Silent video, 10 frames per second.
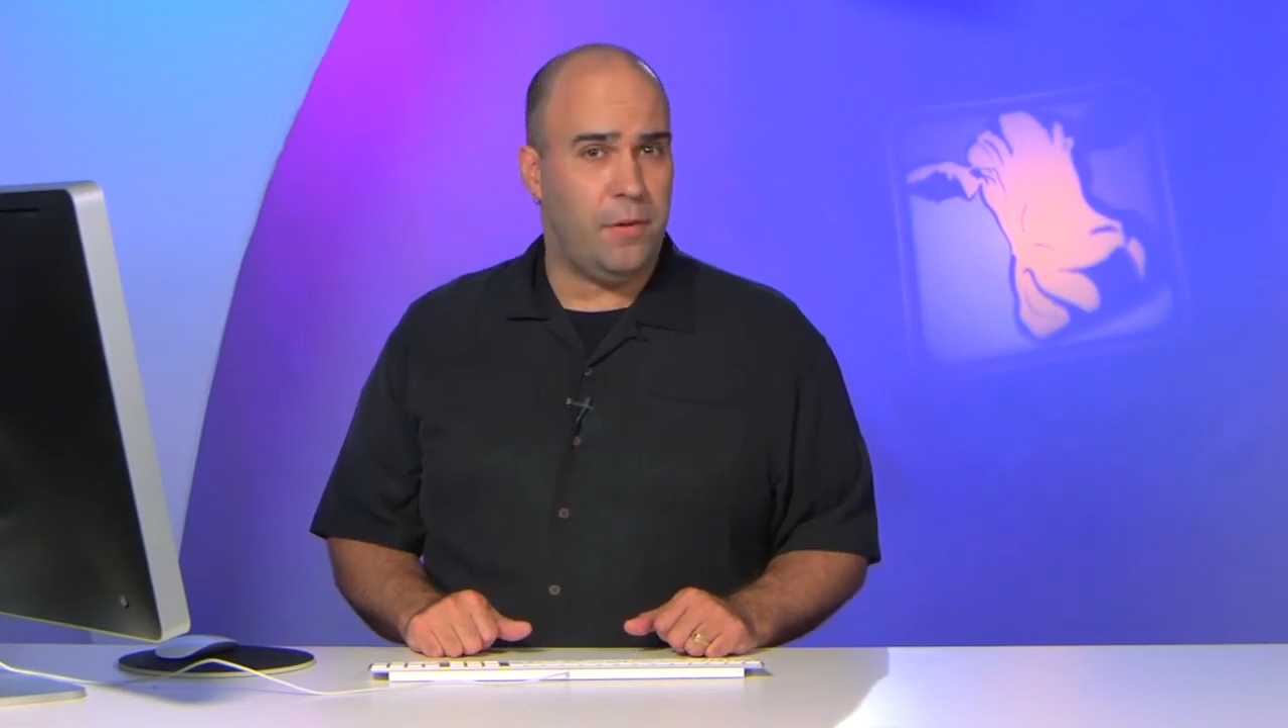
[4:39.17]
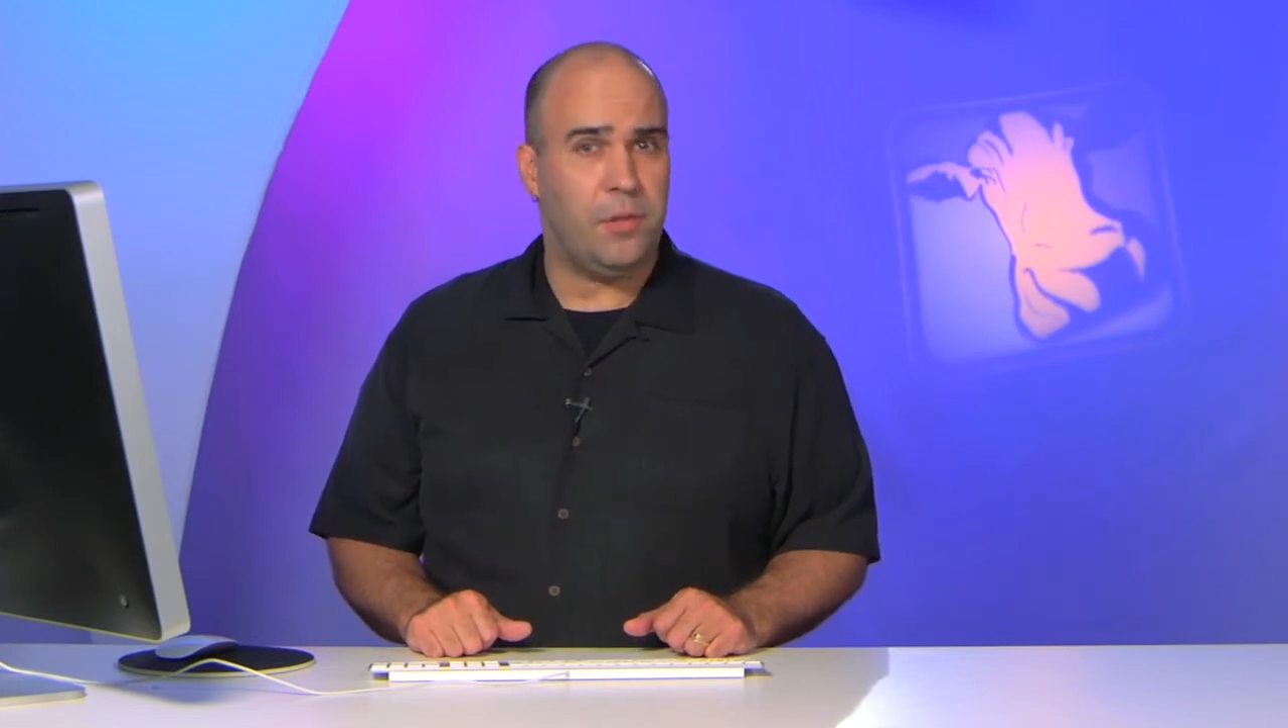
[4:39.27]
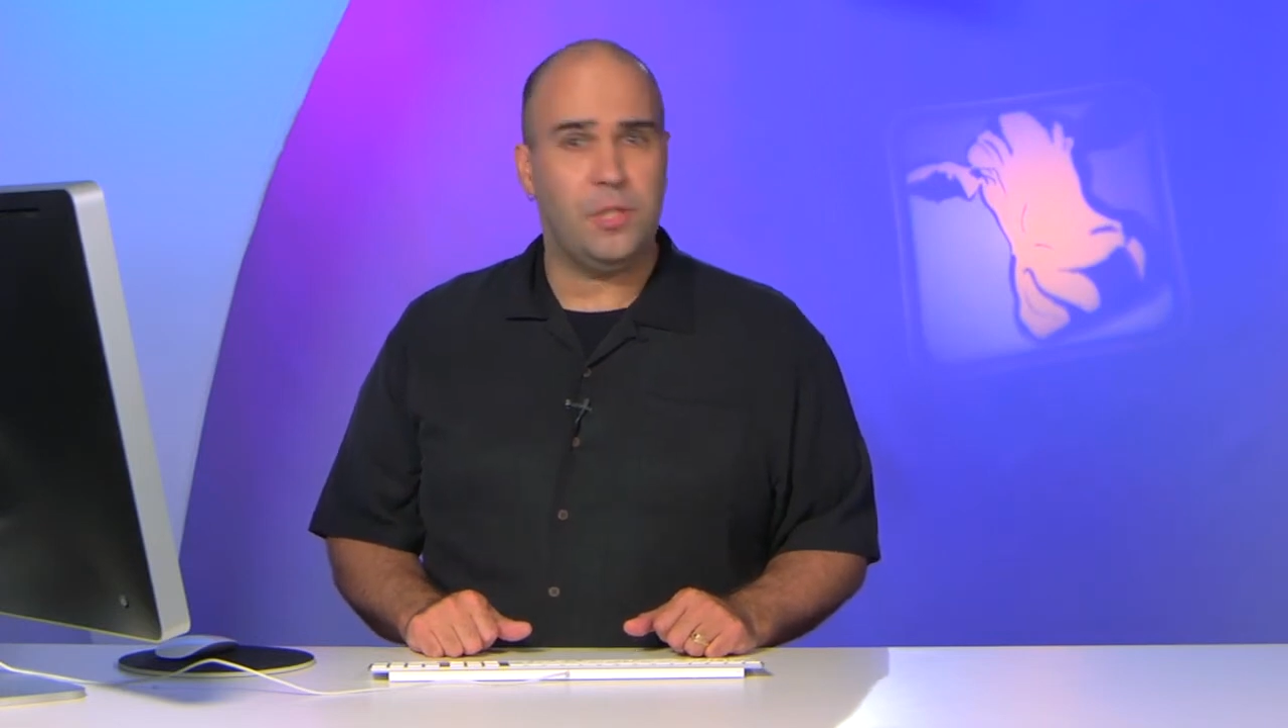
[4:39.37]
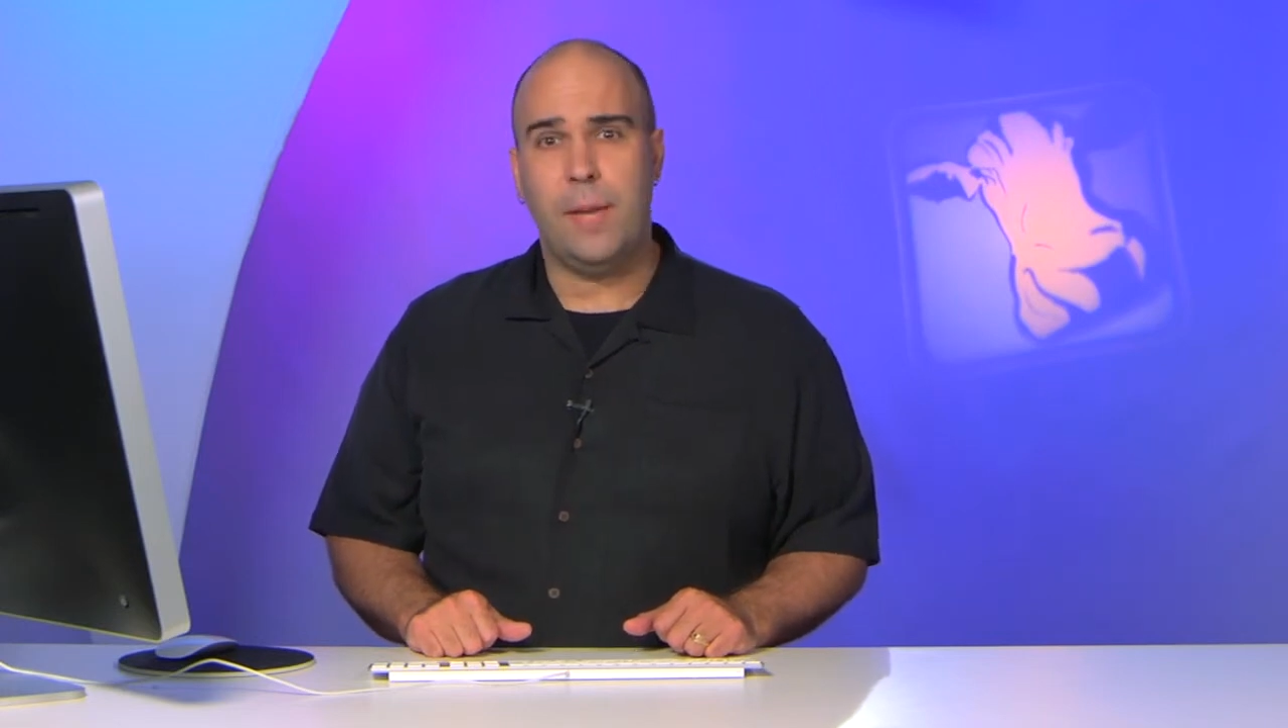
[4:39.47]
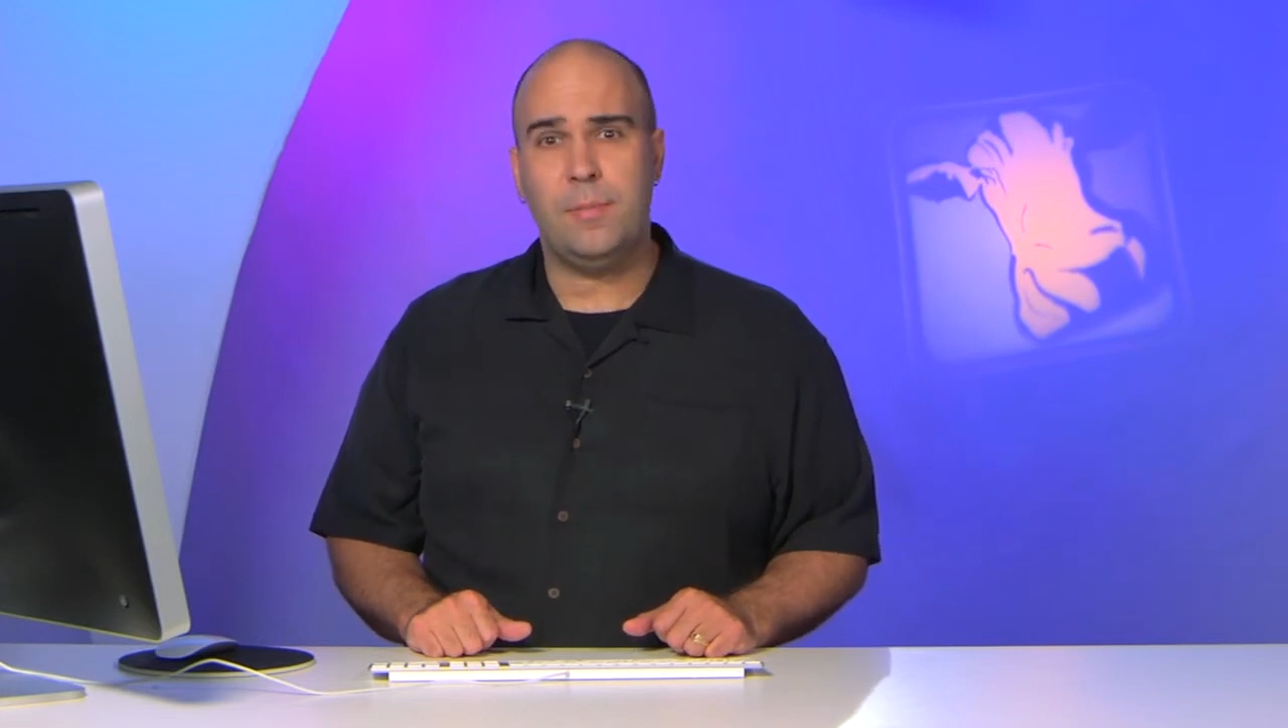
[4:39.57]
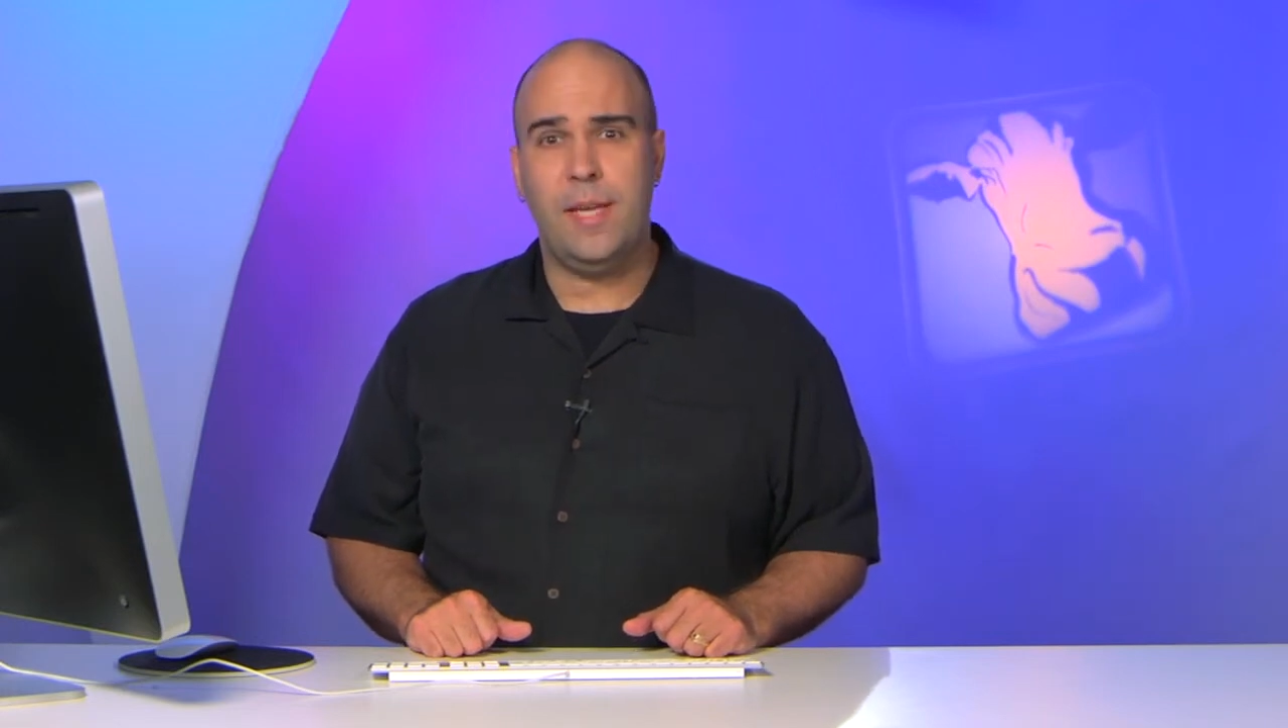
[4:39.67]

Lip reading: Photoshop